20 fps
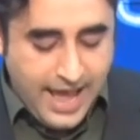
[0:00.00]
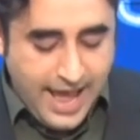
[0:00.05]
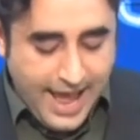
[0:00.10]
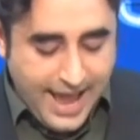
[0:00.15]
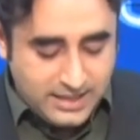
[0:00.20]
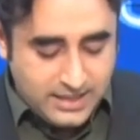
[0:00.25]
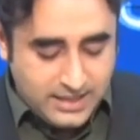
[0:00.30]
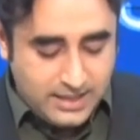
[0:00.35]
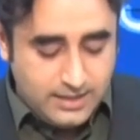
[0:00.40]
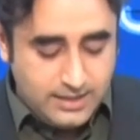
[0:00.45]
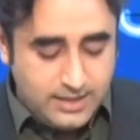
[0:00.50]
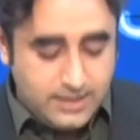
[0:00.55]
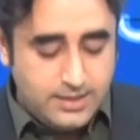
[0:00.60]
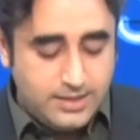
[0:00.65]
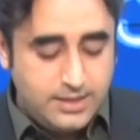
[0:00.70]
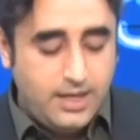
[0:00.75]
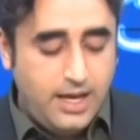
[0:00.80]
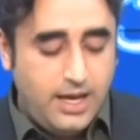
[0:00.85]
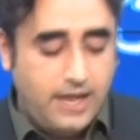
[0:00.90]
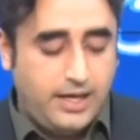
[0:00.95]

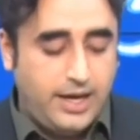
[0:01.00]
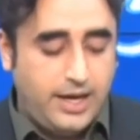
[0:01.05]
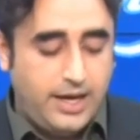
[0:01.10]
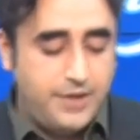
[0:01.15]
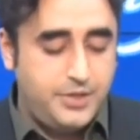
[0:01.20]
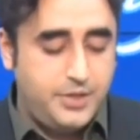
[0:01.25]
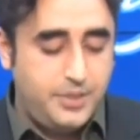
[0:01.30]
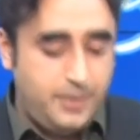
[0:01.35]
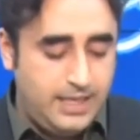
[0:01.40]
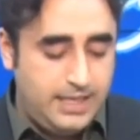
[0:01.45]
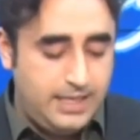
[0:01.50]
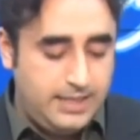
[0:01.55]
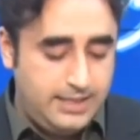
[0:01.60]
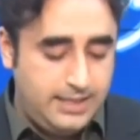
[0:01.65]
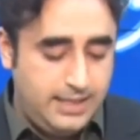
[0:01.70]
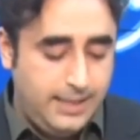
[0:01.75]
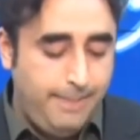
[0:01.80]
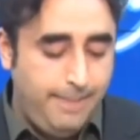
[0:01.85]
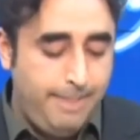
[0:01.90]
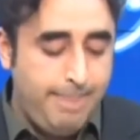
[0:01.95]
excellence, accountability.